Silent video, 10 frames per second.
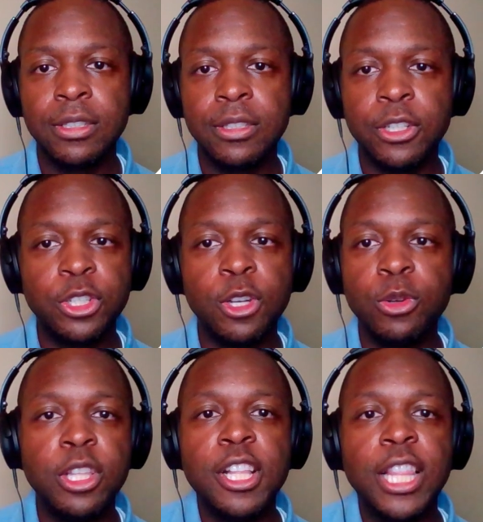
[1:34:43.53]
There's no
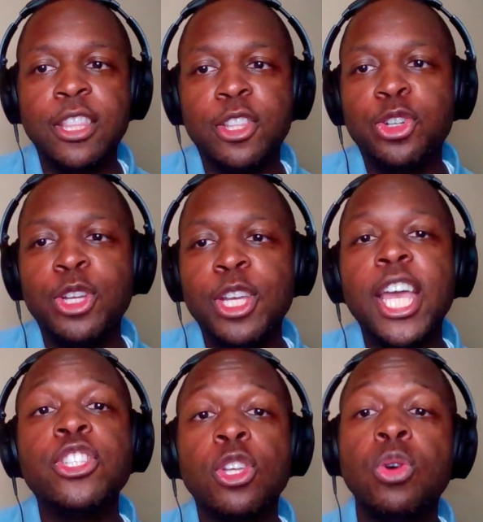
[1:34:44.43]
like there
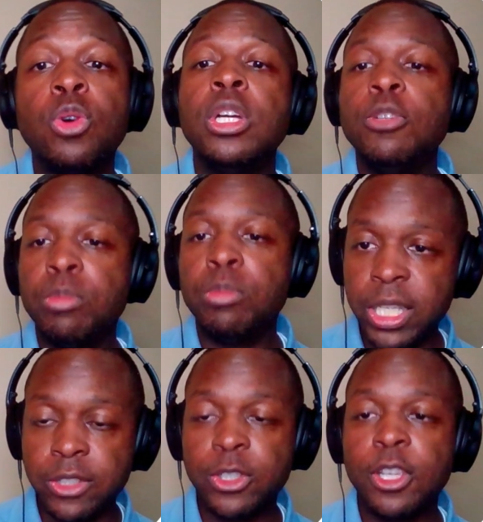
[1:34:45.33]
and so
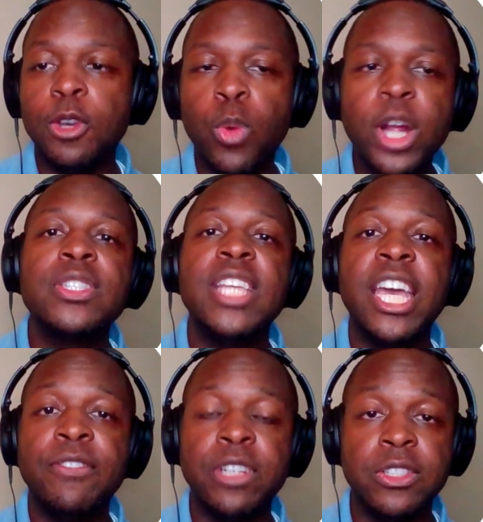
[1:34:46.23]
please, where's the
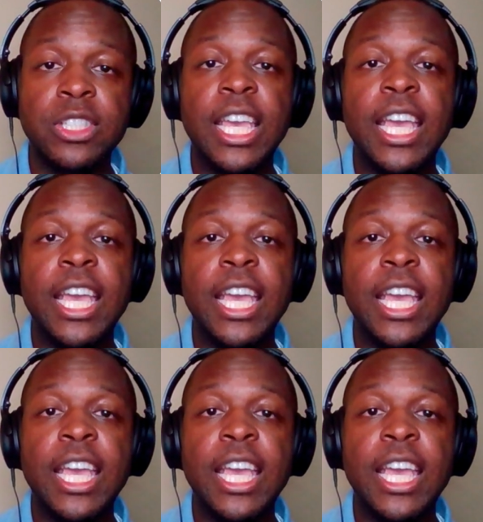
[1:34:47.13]
evidence?